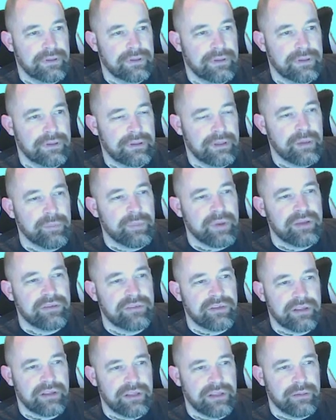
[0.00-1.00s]
Yeah,
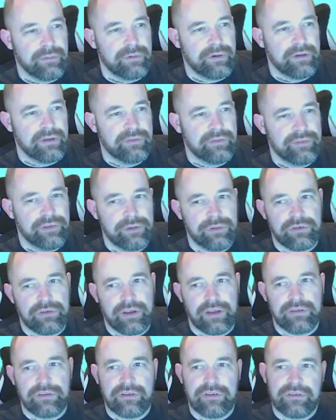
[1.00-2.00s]
basically, well, if you
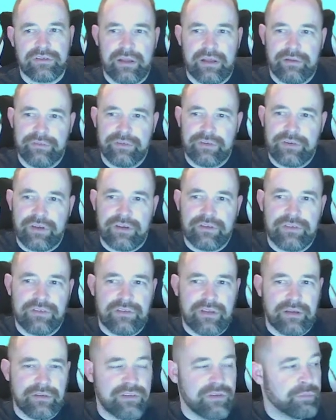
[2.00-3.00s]
change these down
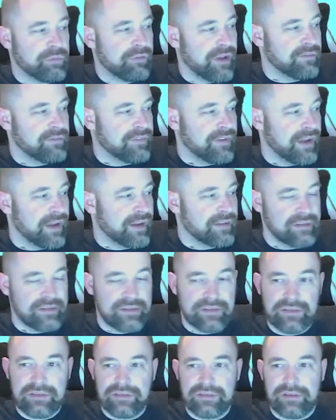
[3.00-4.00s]
to prime
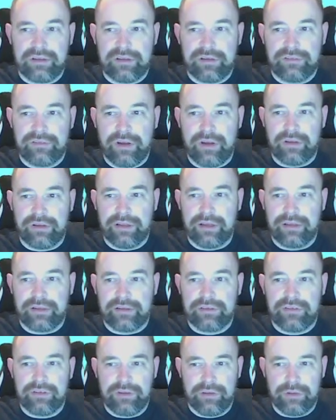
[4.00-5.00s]
factors, so you've got like
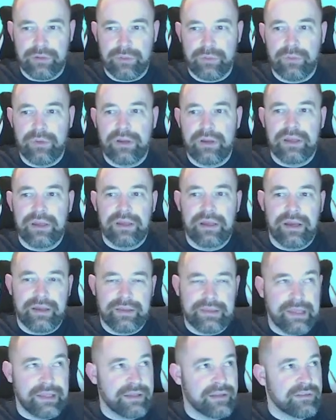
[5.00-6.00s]
2,
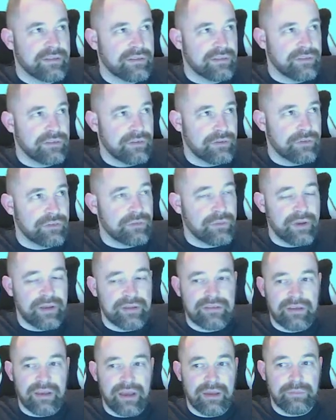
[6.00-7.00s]
and then this is 2 squared
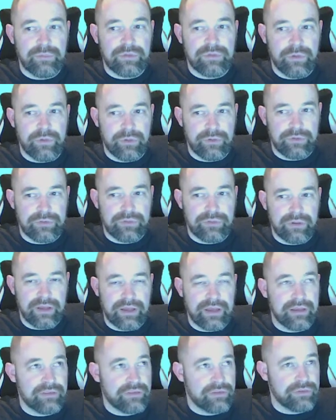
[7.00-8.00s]
times 2
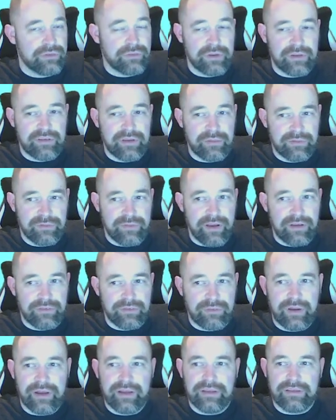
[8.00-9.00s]
squared times 5
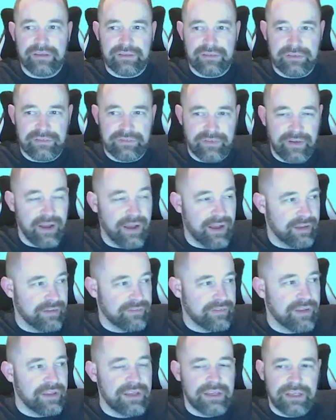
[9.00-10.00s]
squared, and this is 5.
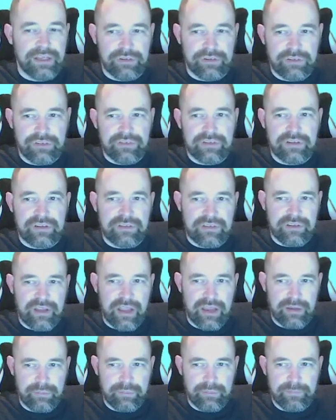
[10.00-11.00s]
You just need the
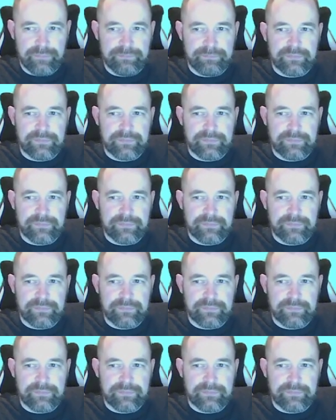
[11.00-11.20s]
same